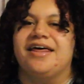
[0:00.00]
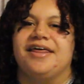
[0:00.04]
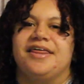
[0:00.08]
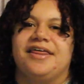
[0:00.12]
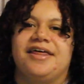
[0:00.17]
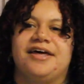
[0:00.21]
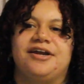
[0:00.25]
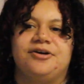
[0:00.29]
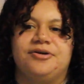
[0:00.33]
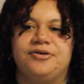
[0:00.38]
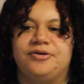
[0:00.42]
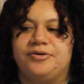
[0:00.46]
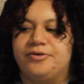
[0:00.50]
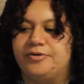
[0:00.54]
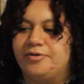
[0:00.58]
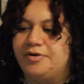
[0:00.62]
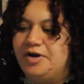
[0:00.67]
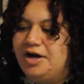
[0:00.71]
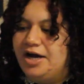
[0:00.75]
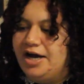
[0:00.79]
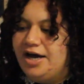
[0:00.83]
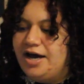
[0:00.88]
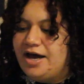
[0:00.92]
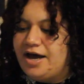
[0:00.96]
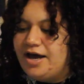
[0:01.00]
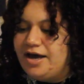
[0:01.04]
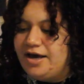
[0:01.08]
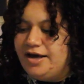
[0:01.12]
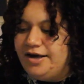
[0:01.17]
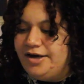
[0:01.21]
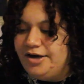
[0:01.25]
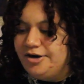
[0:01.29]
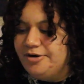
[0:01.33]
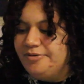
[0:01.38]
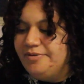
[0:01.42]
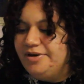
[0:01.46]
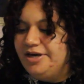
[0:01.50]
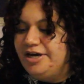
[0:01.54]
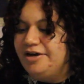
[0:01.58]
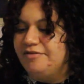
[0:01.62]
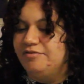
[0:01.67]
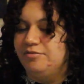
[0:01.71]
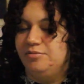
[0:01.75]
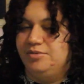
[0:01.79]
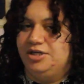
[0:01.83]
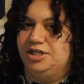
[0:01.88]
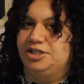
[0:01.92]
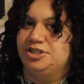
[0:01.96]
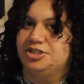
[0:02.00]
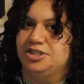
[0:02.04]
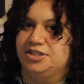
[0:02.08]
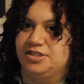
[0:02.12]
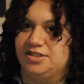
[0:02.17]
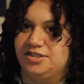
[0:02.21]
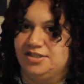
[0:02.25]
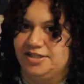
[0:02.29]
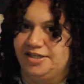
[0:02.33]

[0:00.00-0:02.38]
I don't know, I already have in my agenda